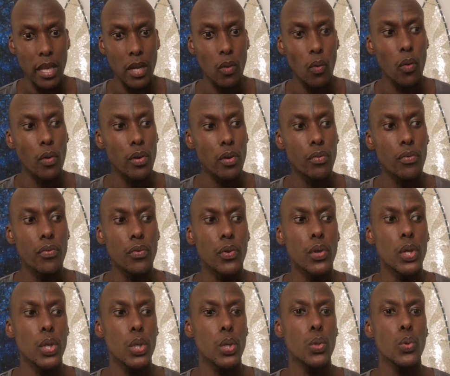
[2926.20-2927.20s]
in order
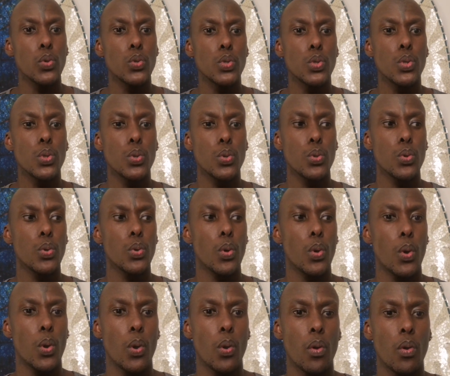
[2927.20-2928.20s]
for you
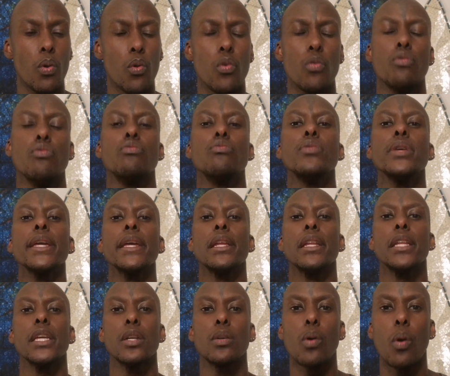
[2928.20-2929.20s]
to
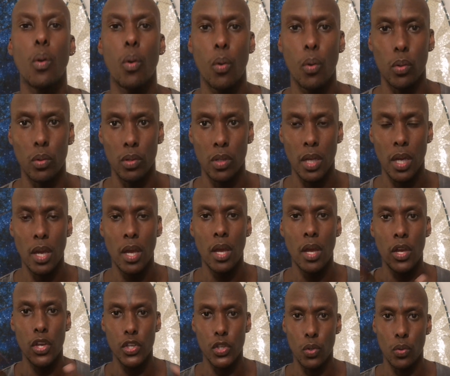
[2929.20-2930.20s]
really call
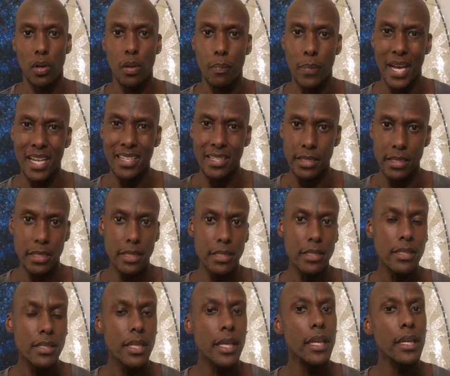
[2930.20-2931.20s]
your
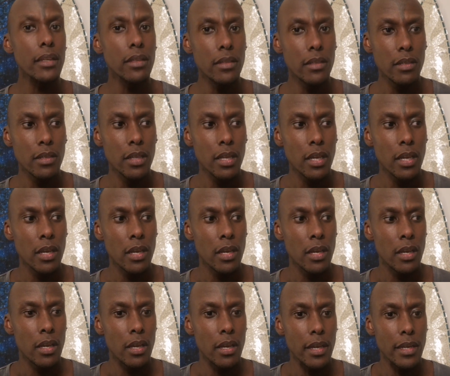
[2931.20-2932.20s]
abundance in,
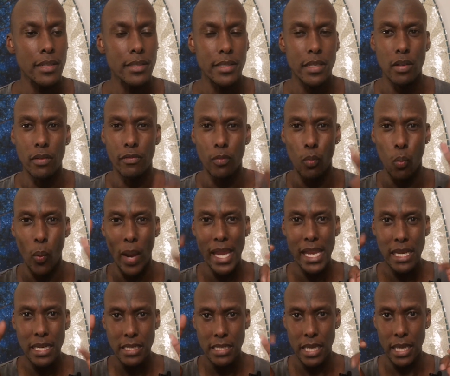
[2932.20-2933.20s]
instead of
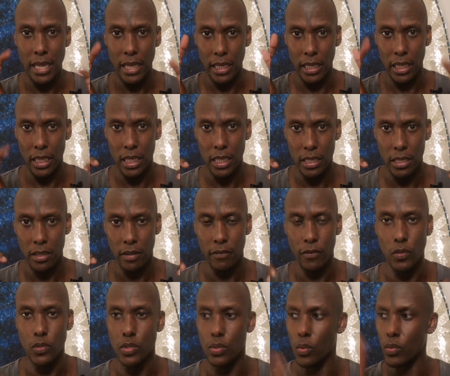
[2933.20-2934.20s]
waiting
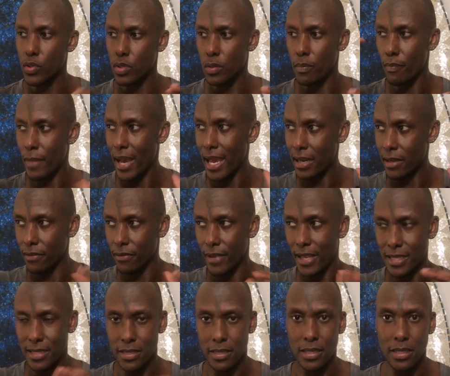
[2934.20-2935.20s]
for Source to
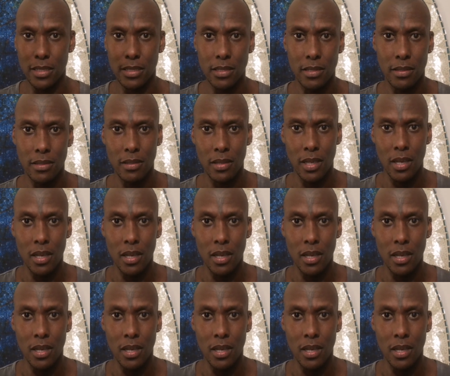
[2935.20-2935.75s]
manifest it.